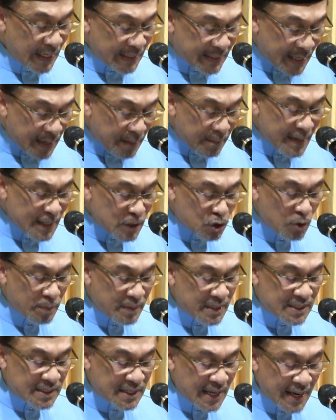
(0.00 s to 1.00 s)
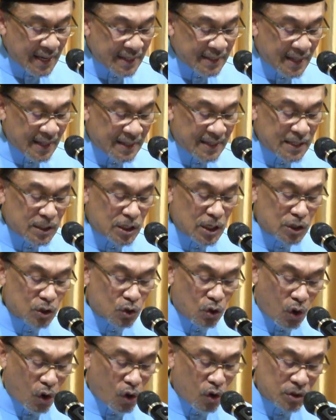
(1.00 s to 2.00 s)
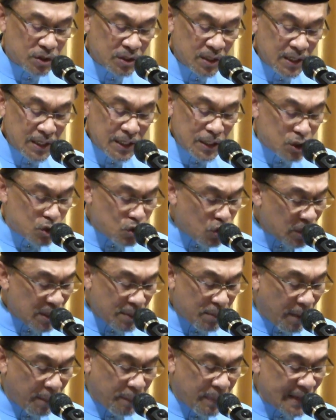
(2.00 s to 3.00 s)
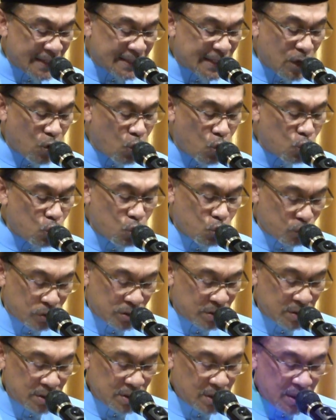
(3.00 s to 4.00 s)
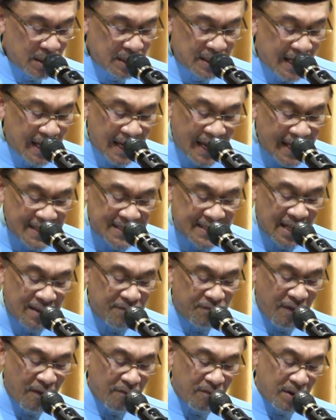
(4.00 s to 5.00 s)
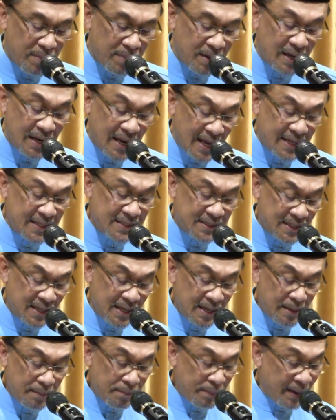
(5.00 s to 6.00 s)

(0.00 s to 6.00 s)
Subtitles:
It remains to be said that this discourse is not about placing Hudud in a less than favorable light,